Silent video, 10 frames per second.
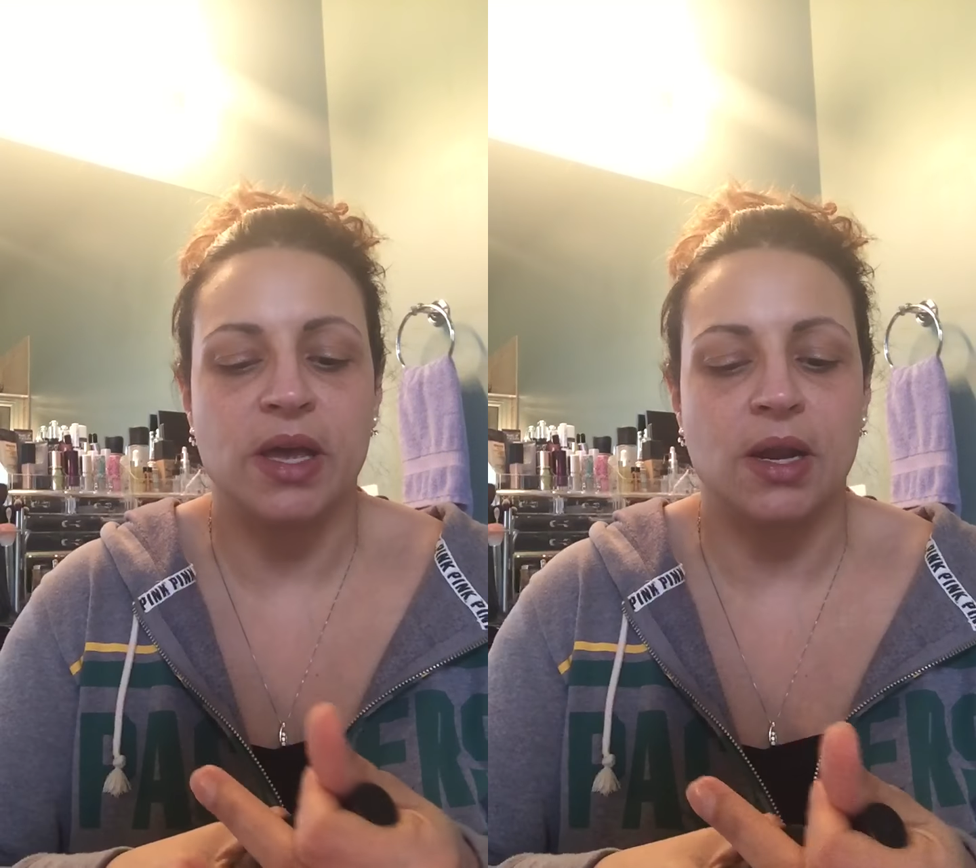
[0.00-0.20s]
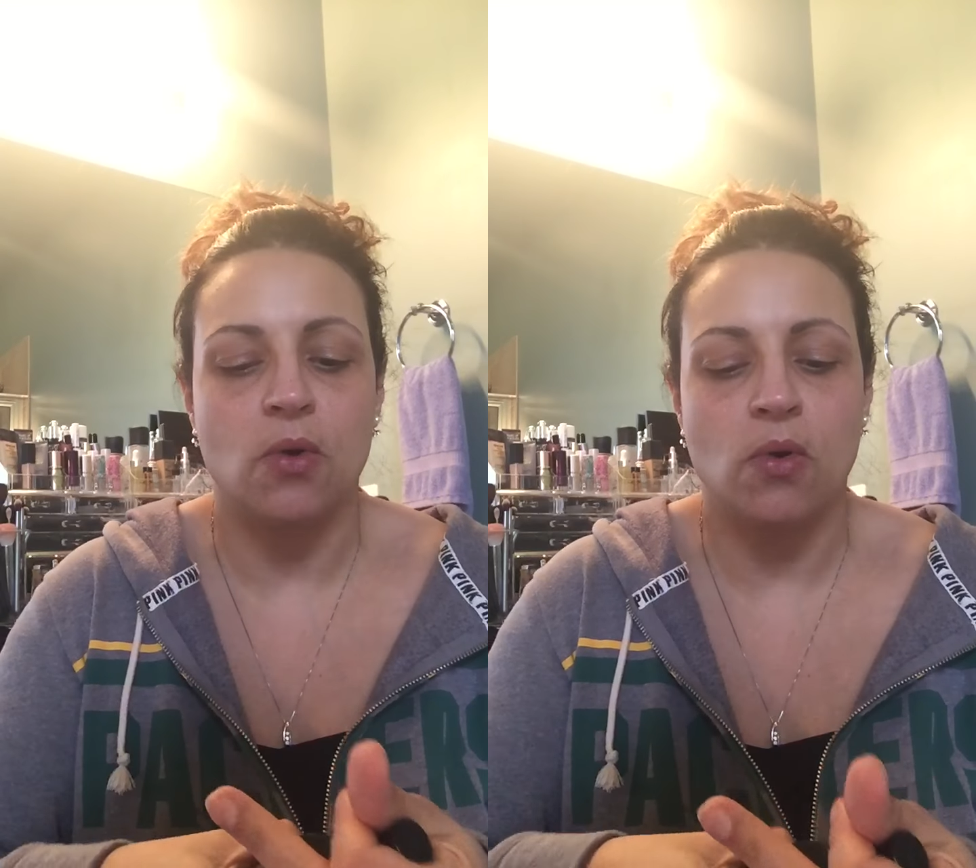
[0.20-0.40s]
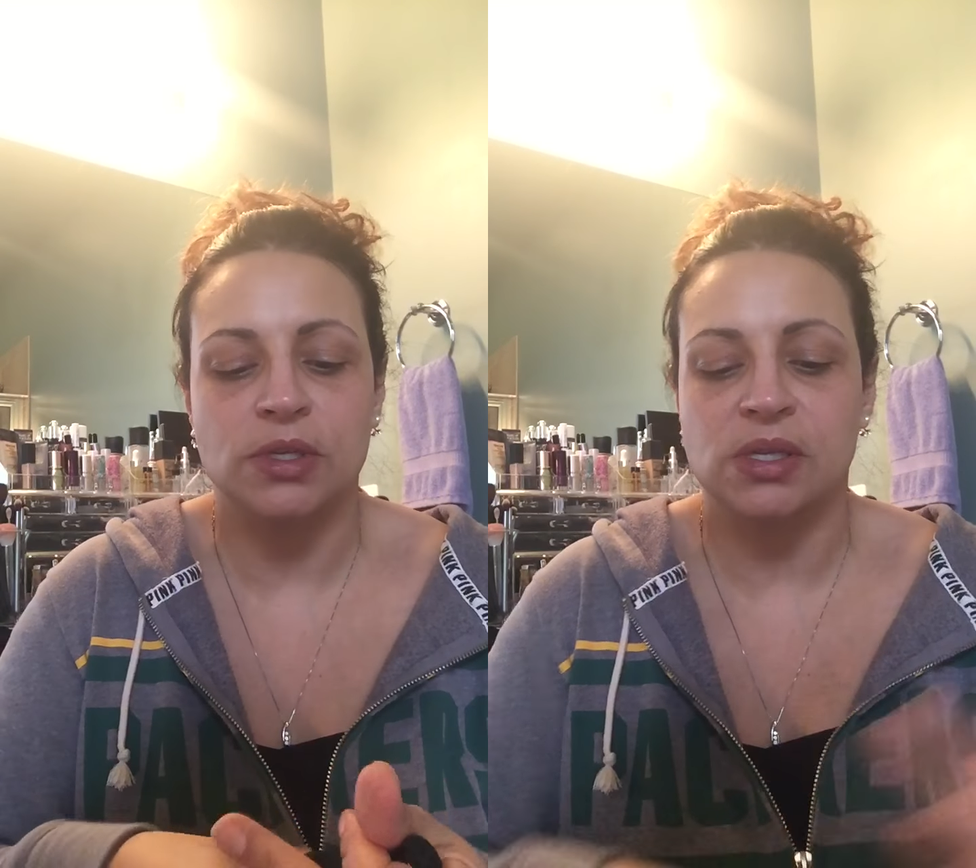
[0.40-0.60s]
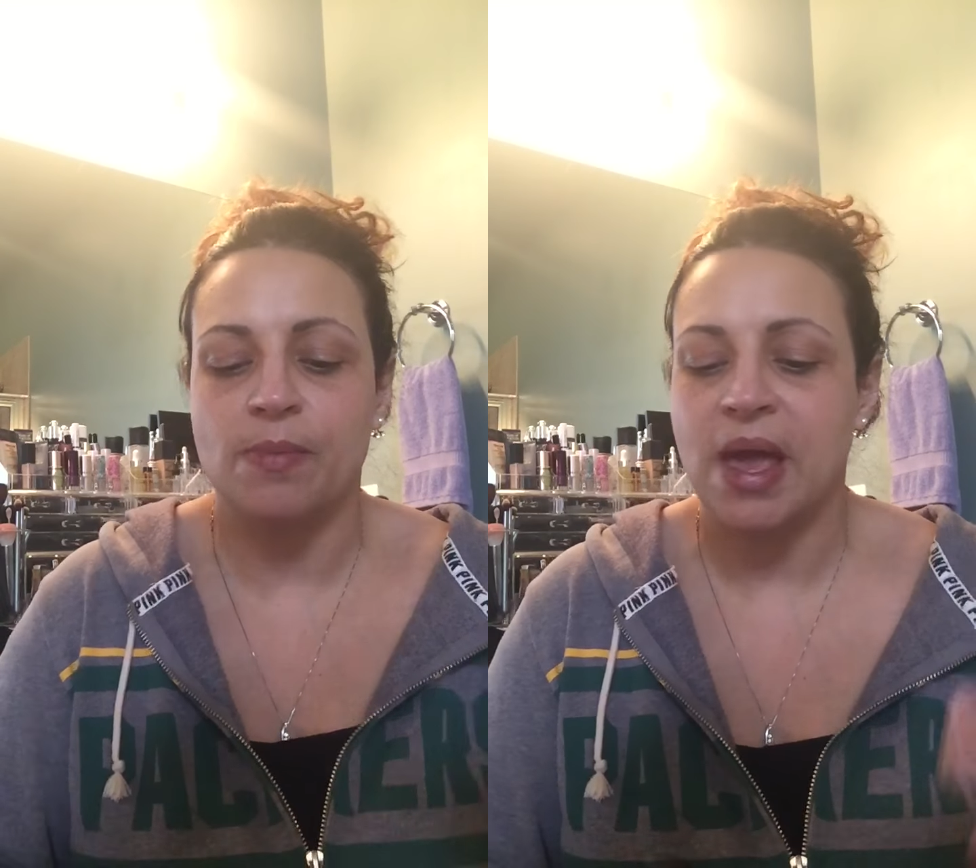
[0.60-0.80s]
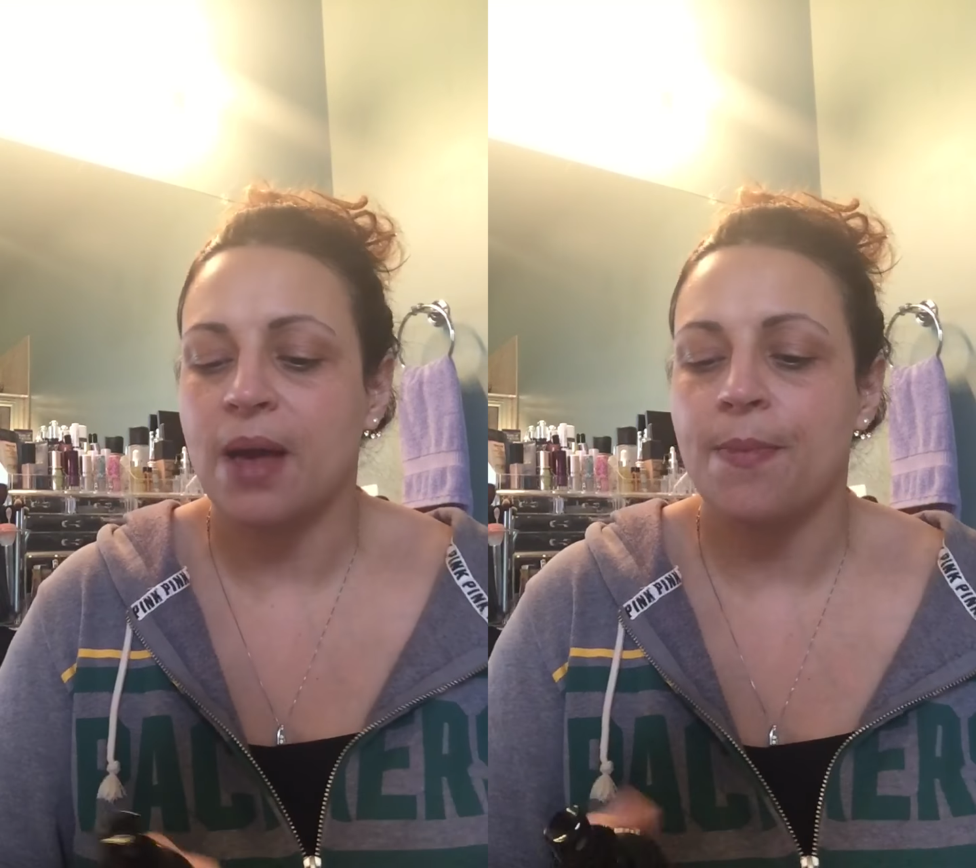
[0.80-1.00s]
It holds the
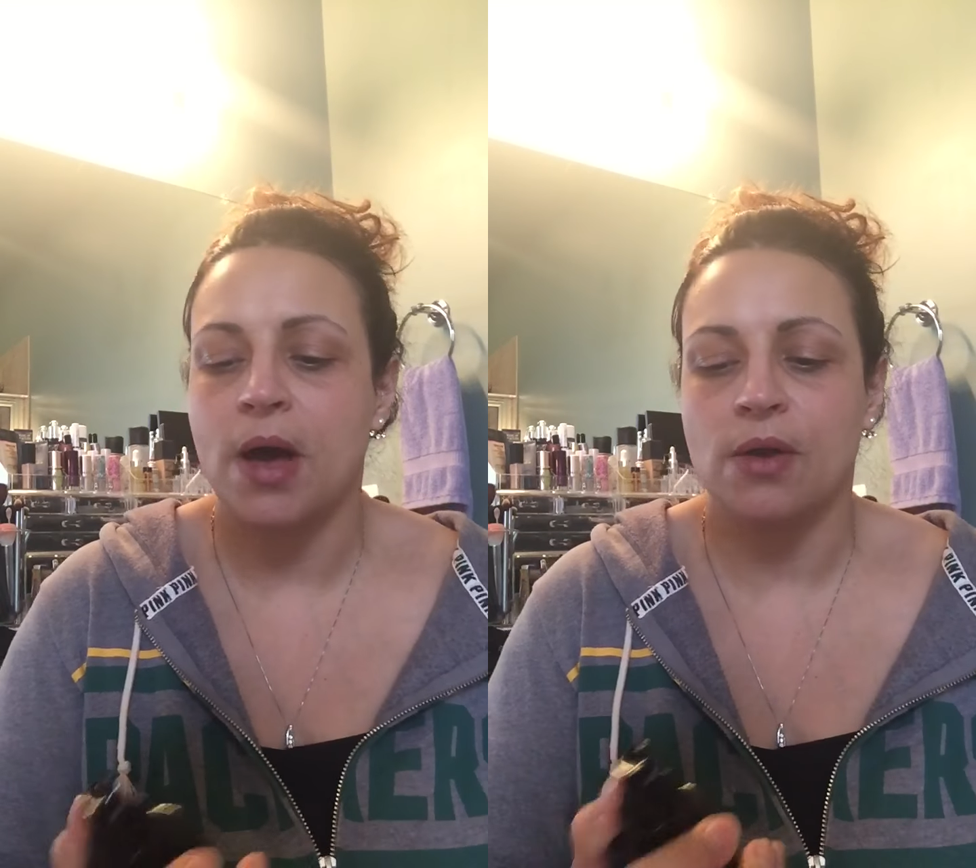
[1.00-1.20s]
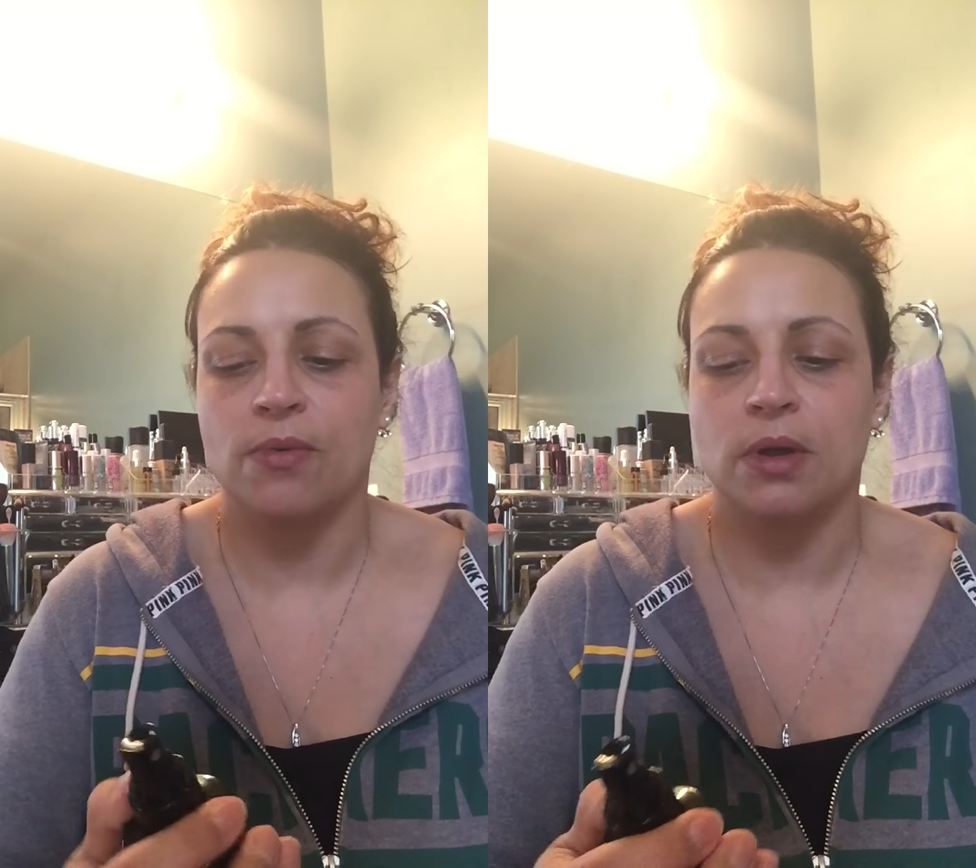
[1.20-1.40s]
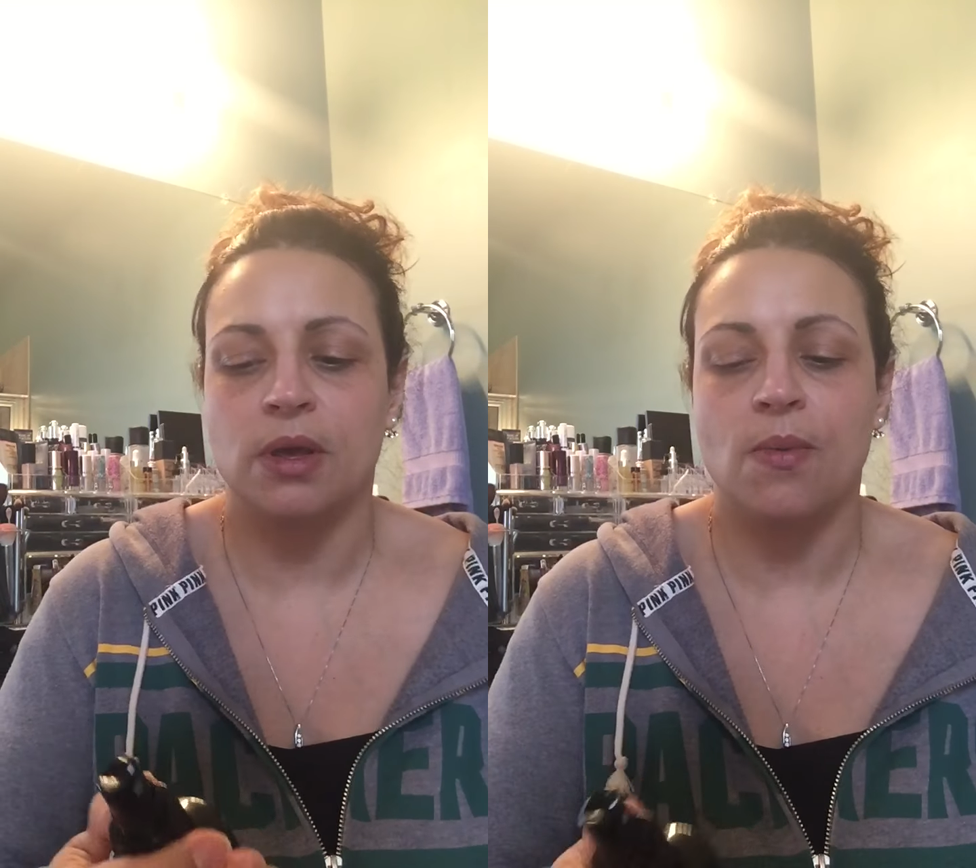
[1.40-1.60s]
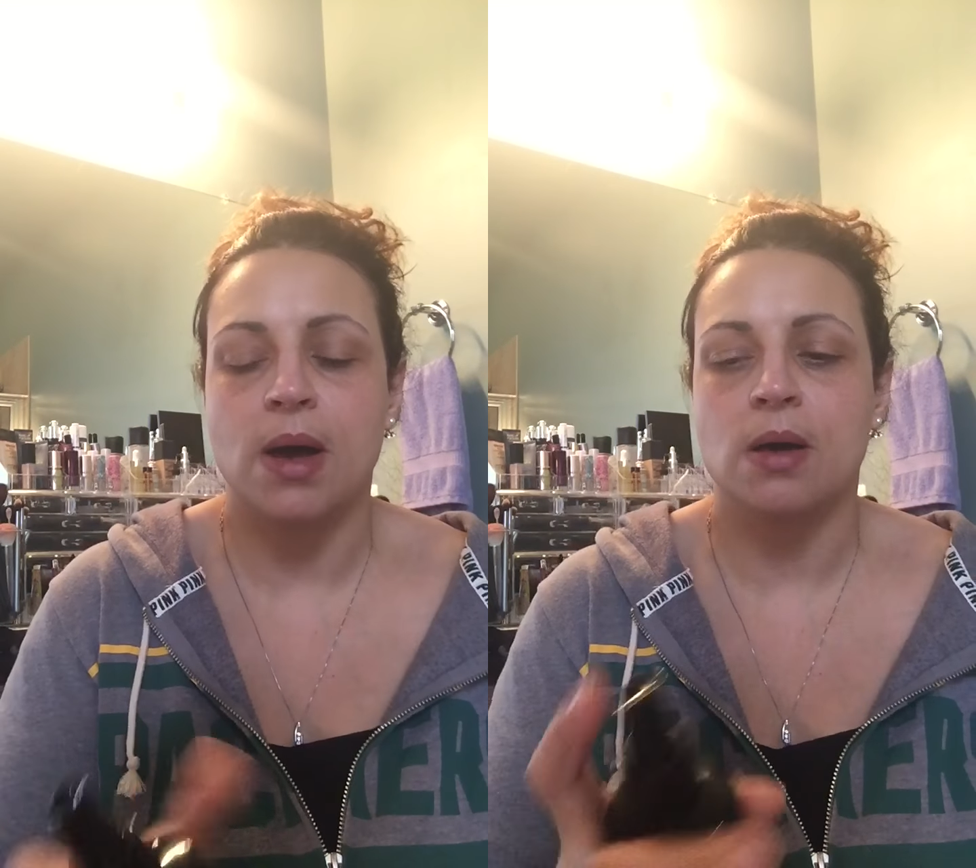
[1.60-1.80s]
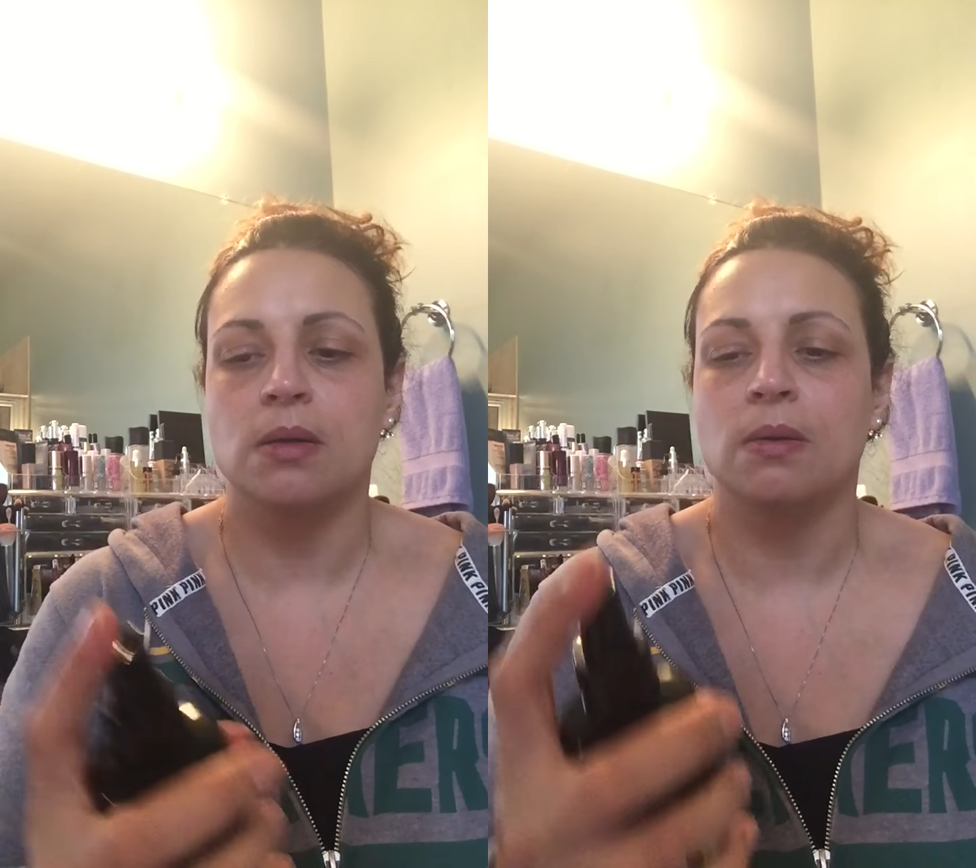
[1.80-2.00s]
makeup on really
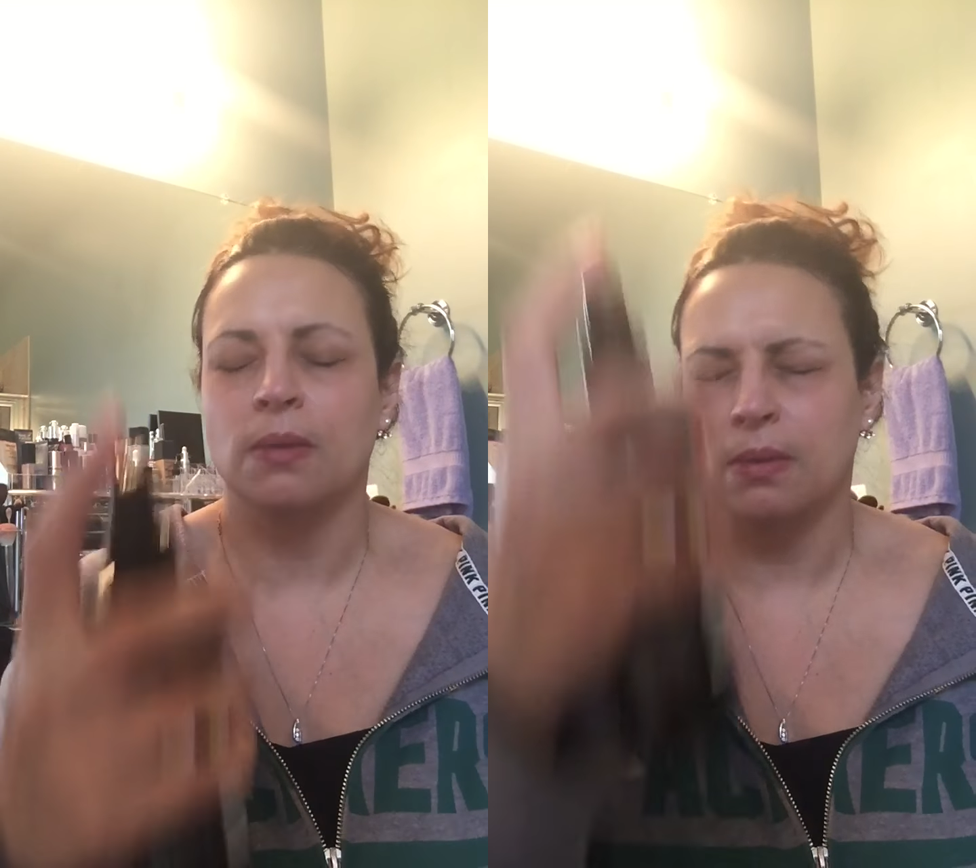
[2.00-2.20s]
well.